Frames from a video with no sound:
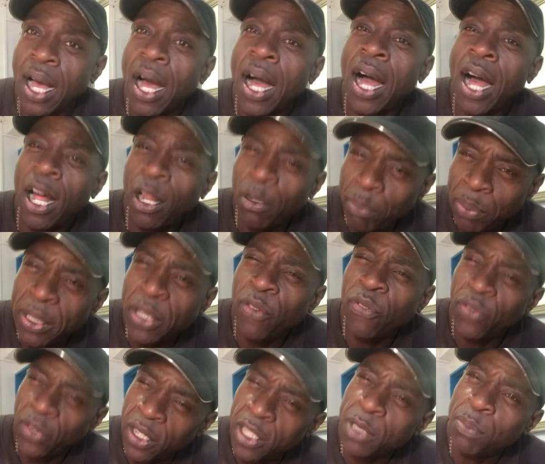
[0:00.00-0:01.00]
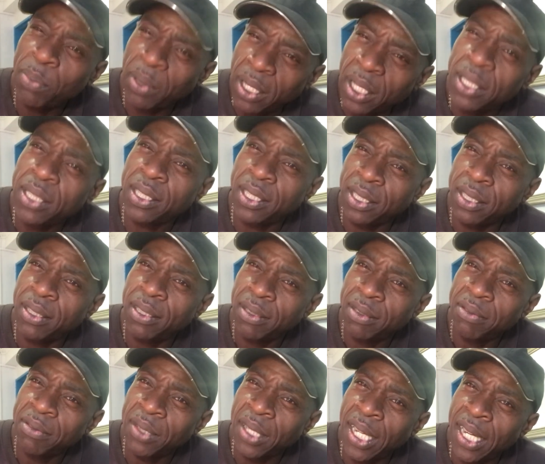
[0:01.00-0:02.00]
I'll be the first person,
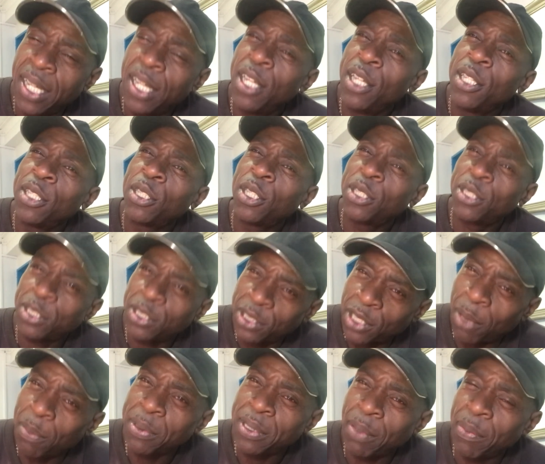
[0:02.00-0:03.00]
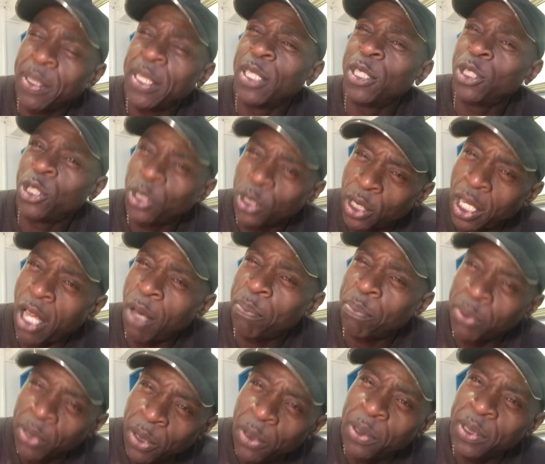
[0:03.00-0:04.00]
right, to stop someone
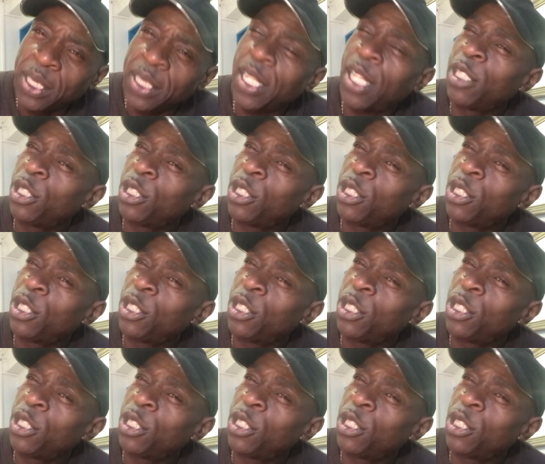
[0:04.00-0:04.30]
abusing a